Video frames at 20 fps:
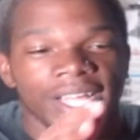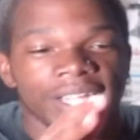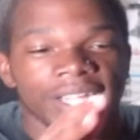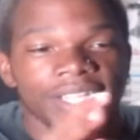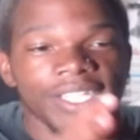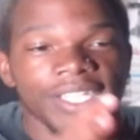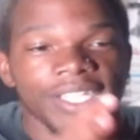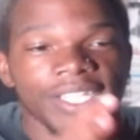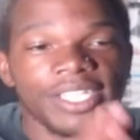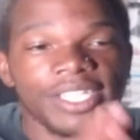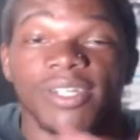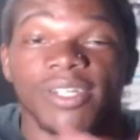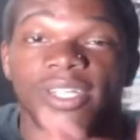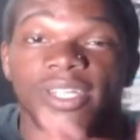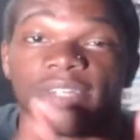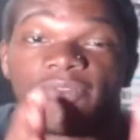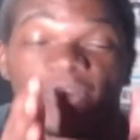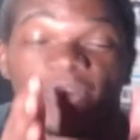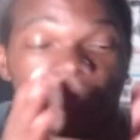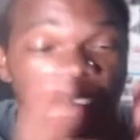zero
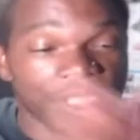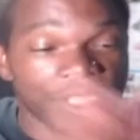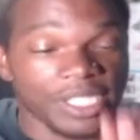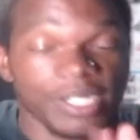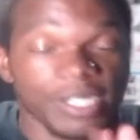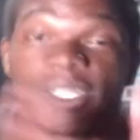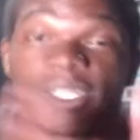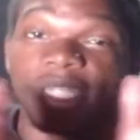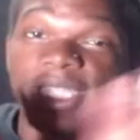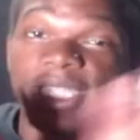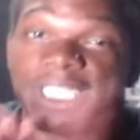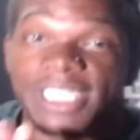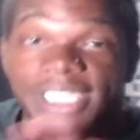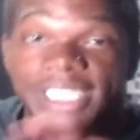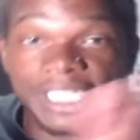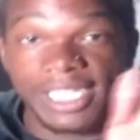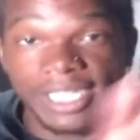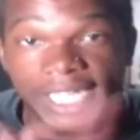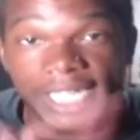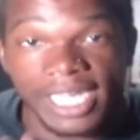from zero to
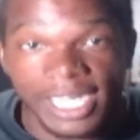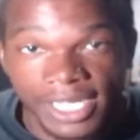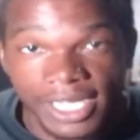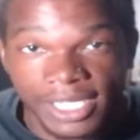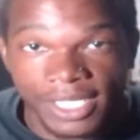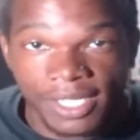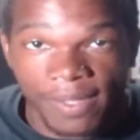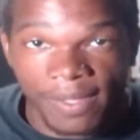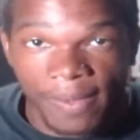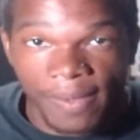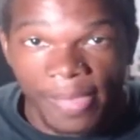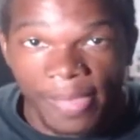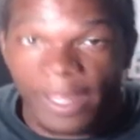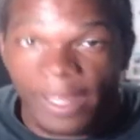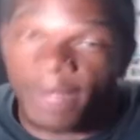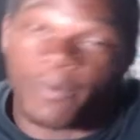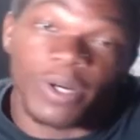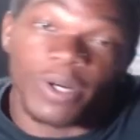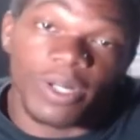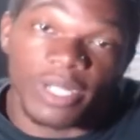60 days,
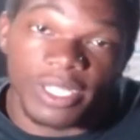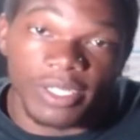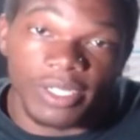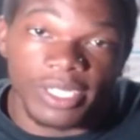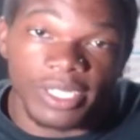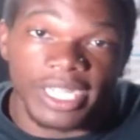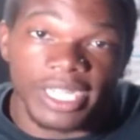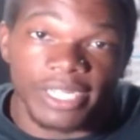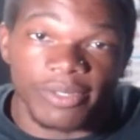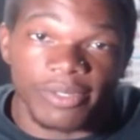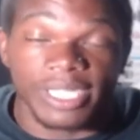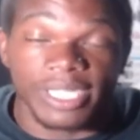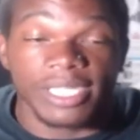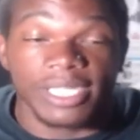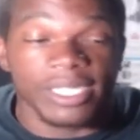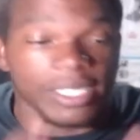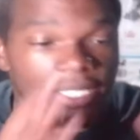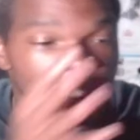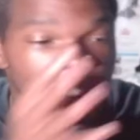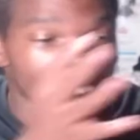and we're only on day three,
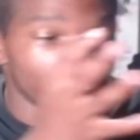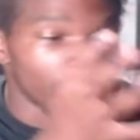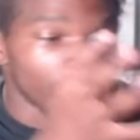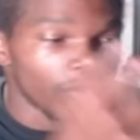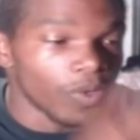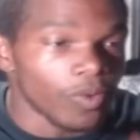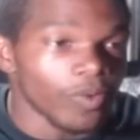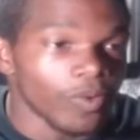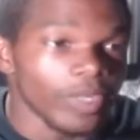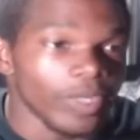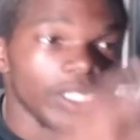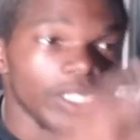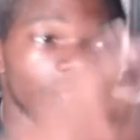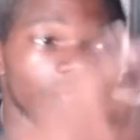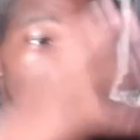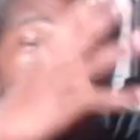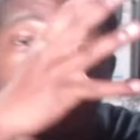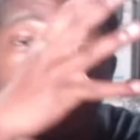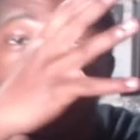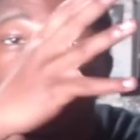you're going
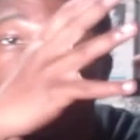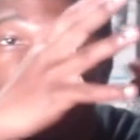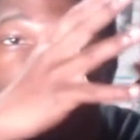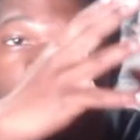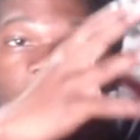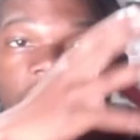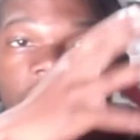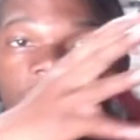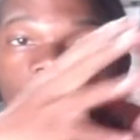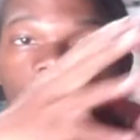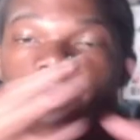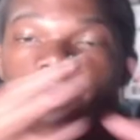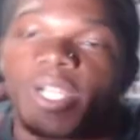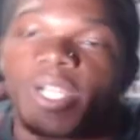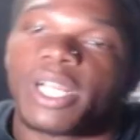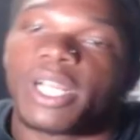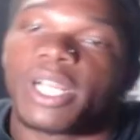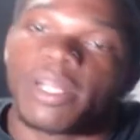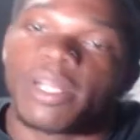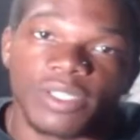to get rid
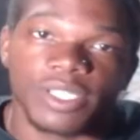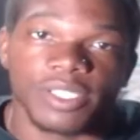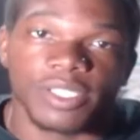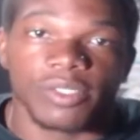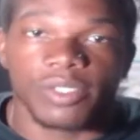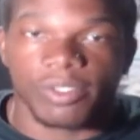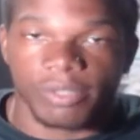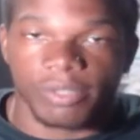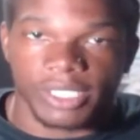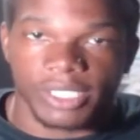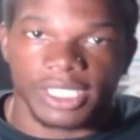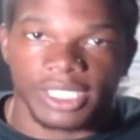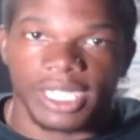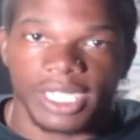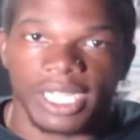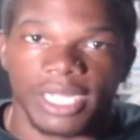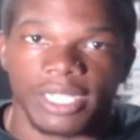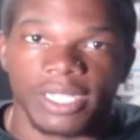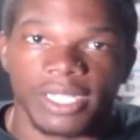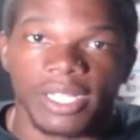of your social
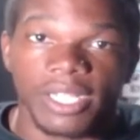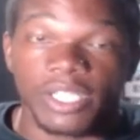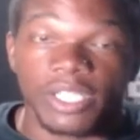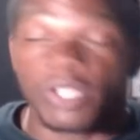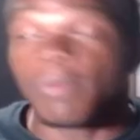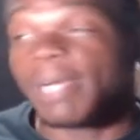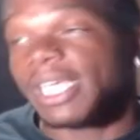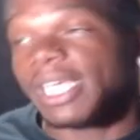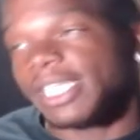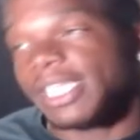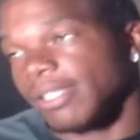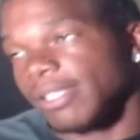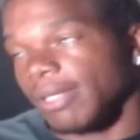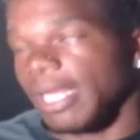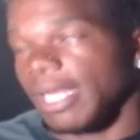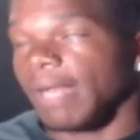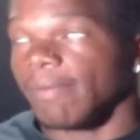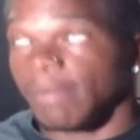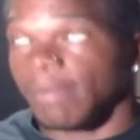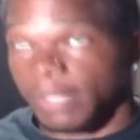anxiety. You might still
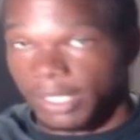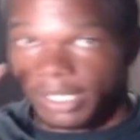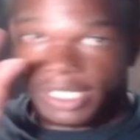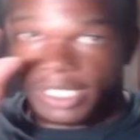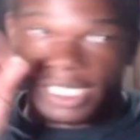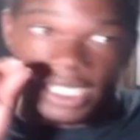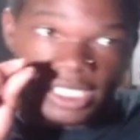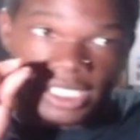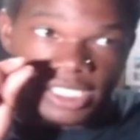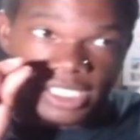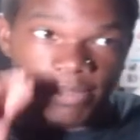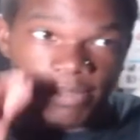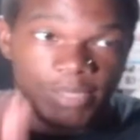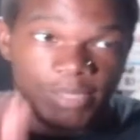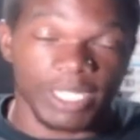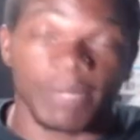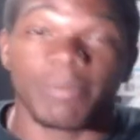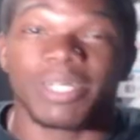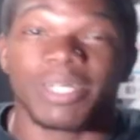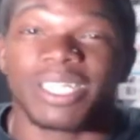have teensy
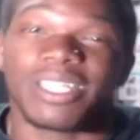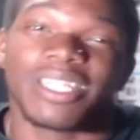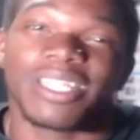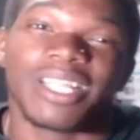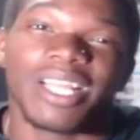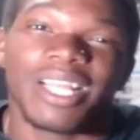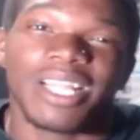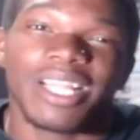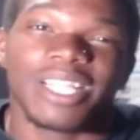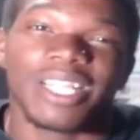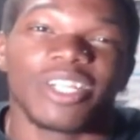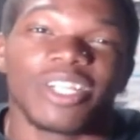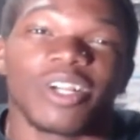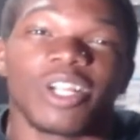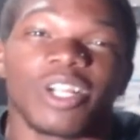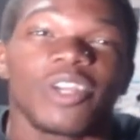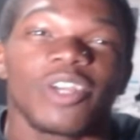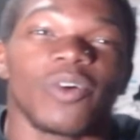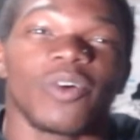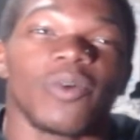bit, but you're
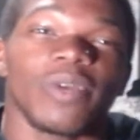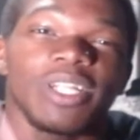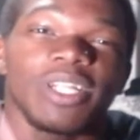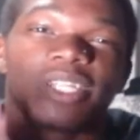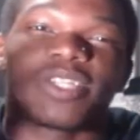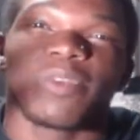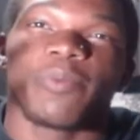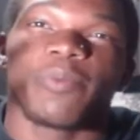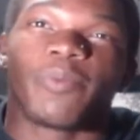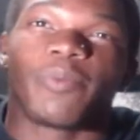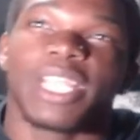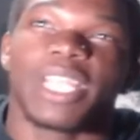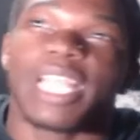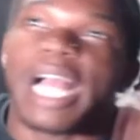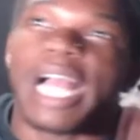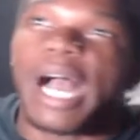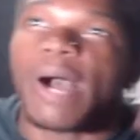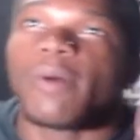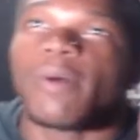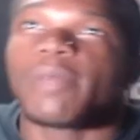going to be
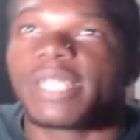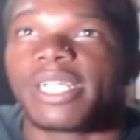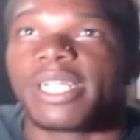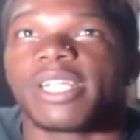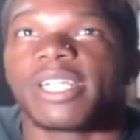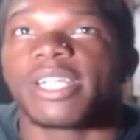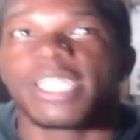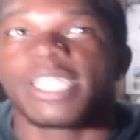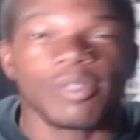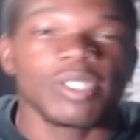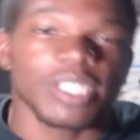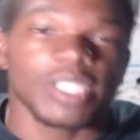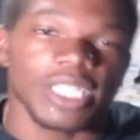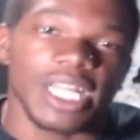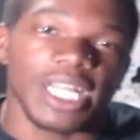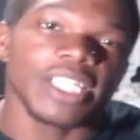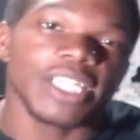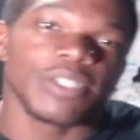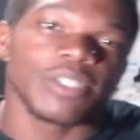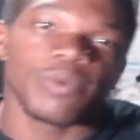out there
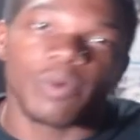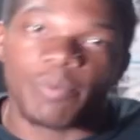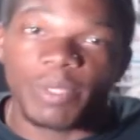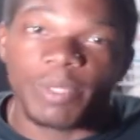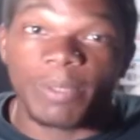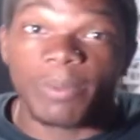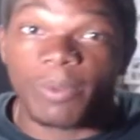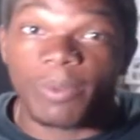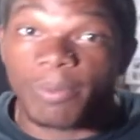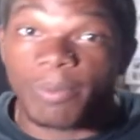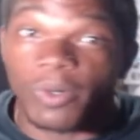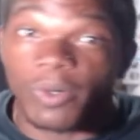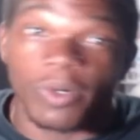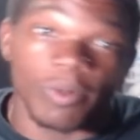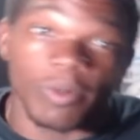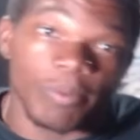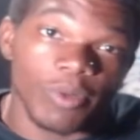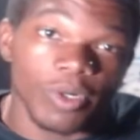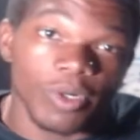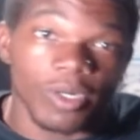socializing with people more
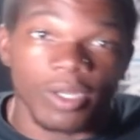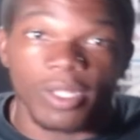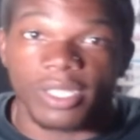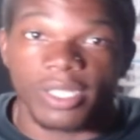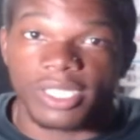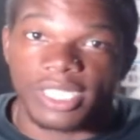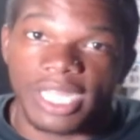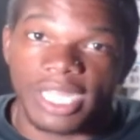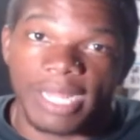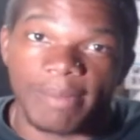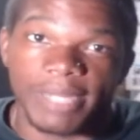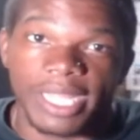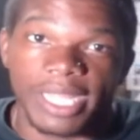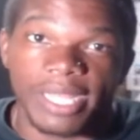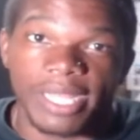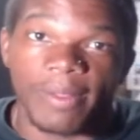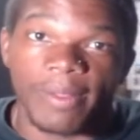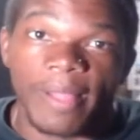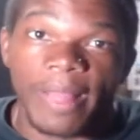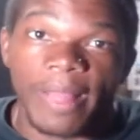and more all the time
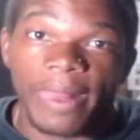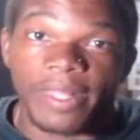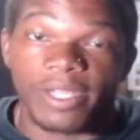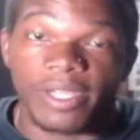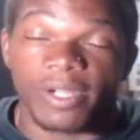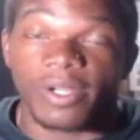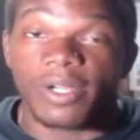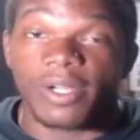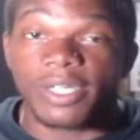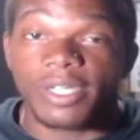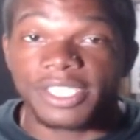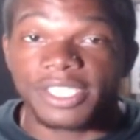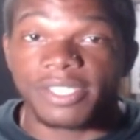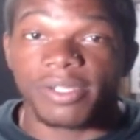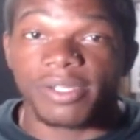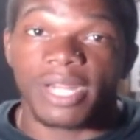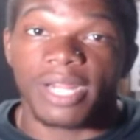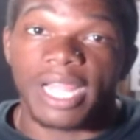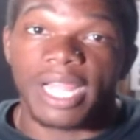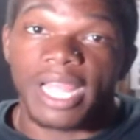now. You're also
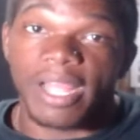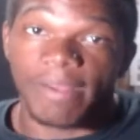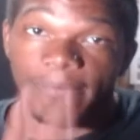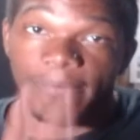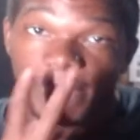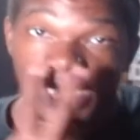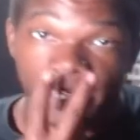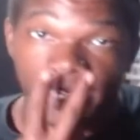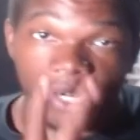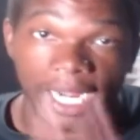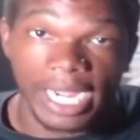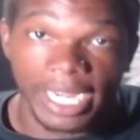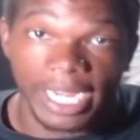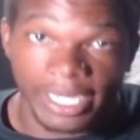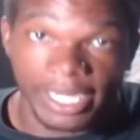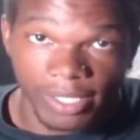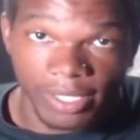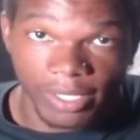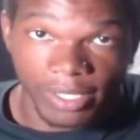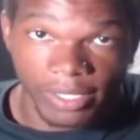going to have better eye
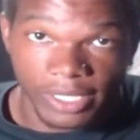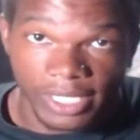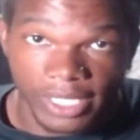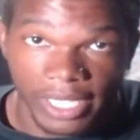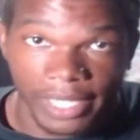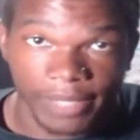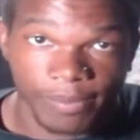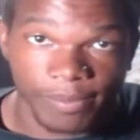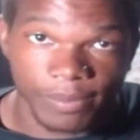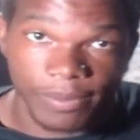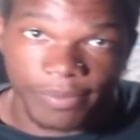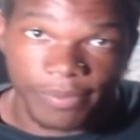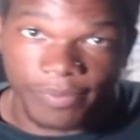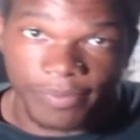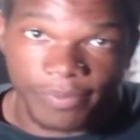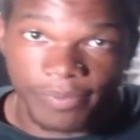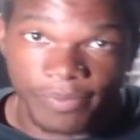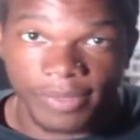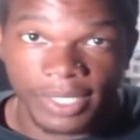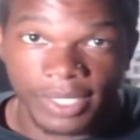contact.
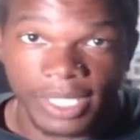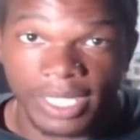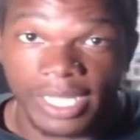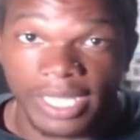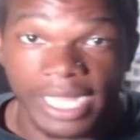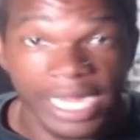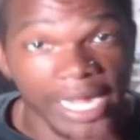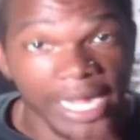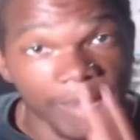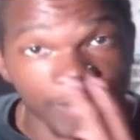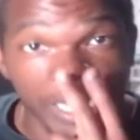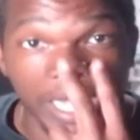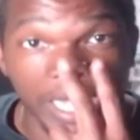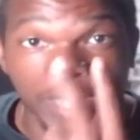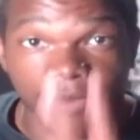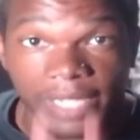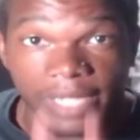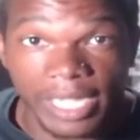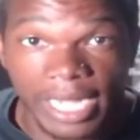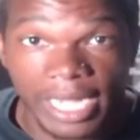Like I'm
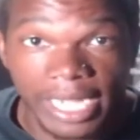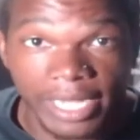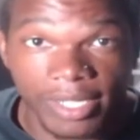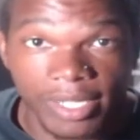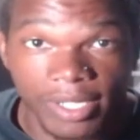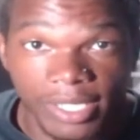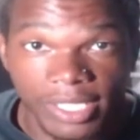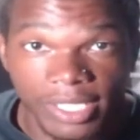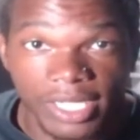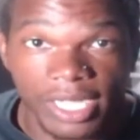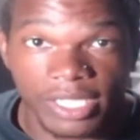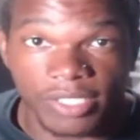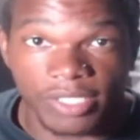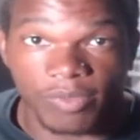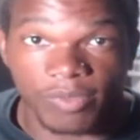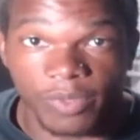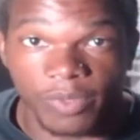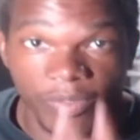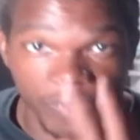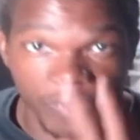having eye contact
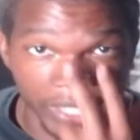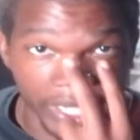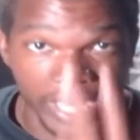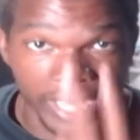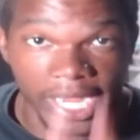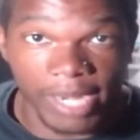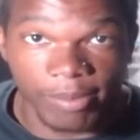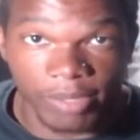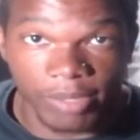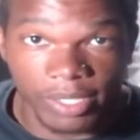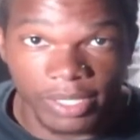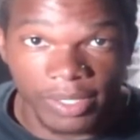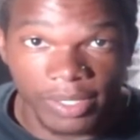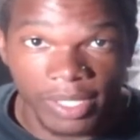with a camera.